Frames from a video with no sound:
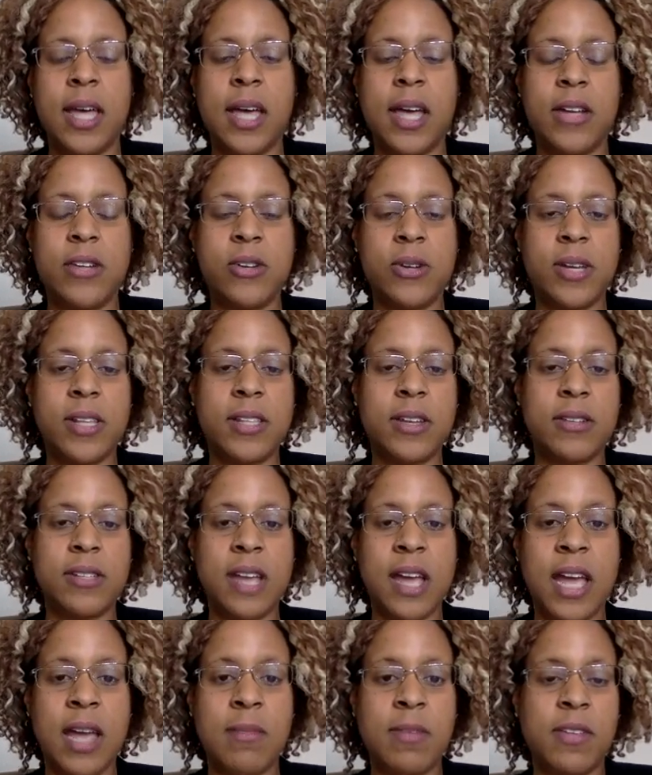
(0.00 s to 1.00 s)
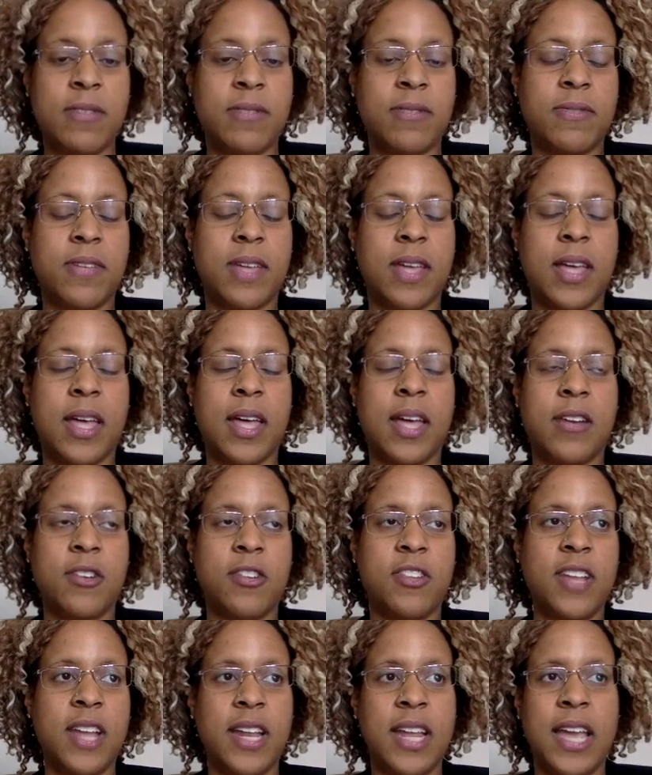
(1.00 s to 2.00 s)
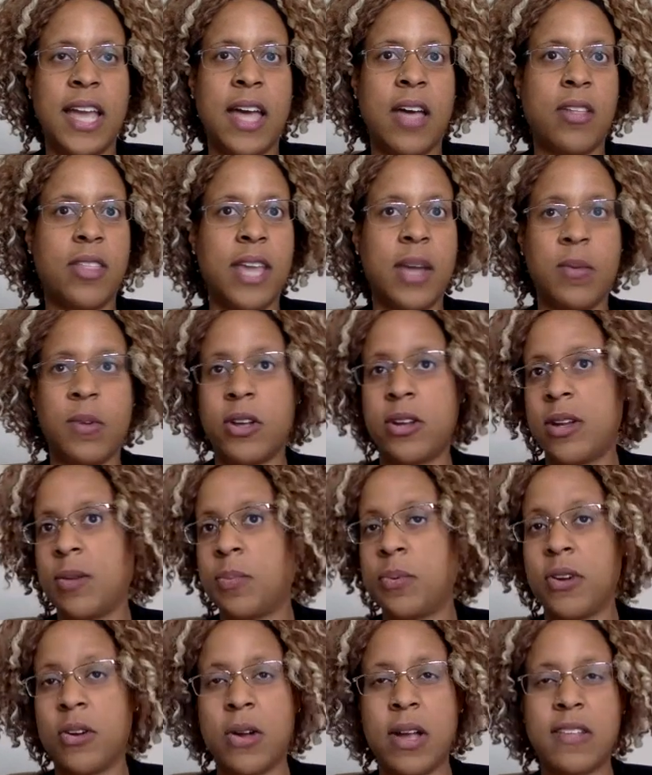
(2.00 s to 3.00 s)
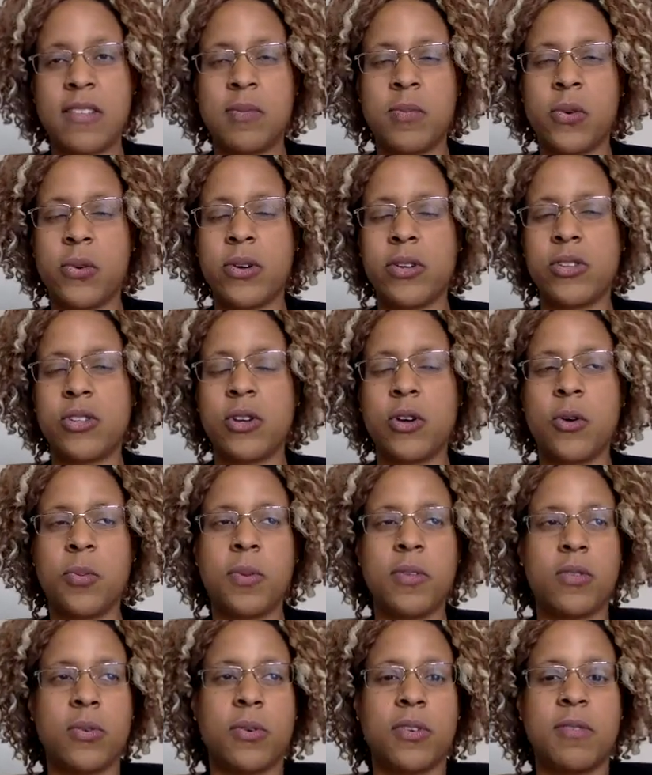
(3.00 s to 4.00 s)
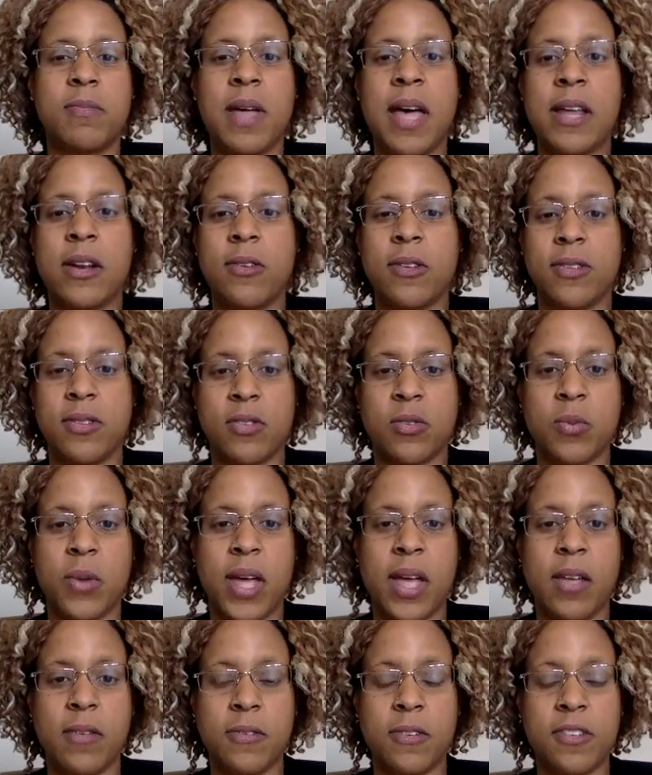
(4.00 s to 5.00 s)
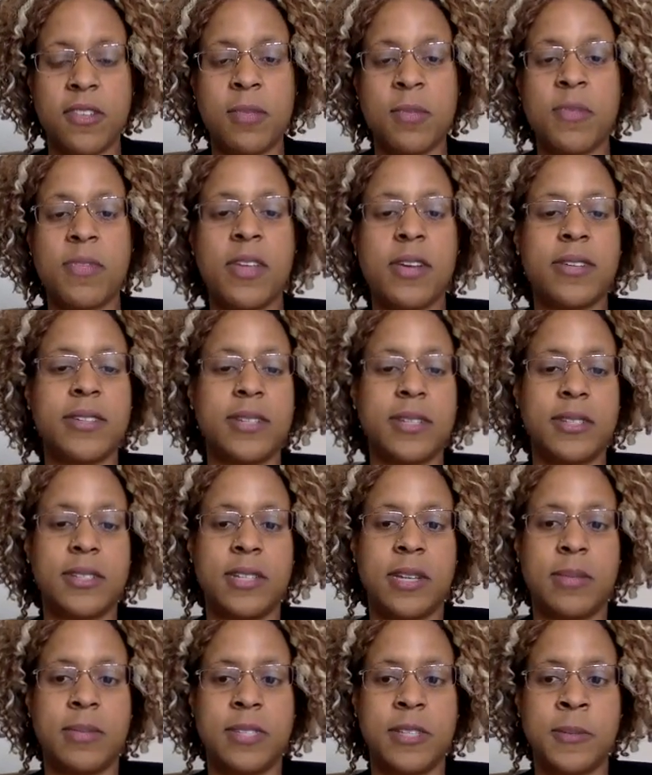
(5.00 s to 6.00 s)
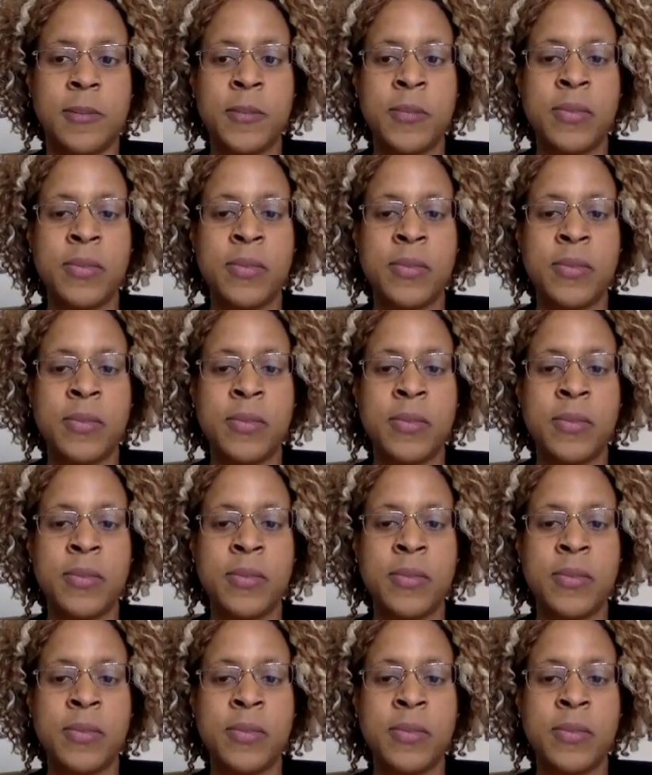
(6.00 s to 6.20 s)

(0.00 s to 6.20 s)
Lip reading: during their time of understanding how they were going to progress more into open source models as well for some of their systems,